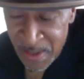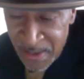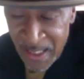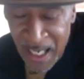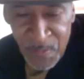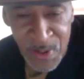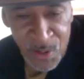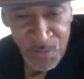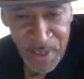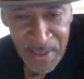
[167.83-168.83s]
said that I was
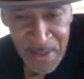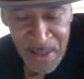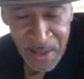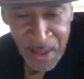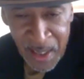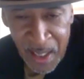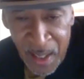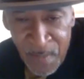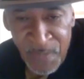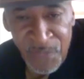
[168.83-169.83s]
great,
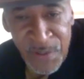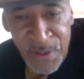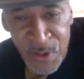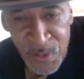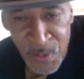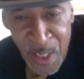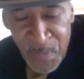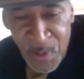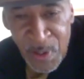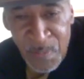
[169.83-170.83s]
but for you,
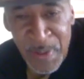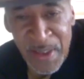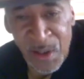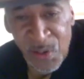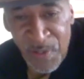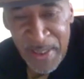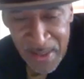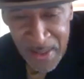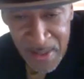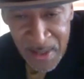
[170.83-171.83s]
I'm going to be the
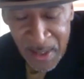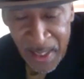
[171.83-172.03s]
greatest.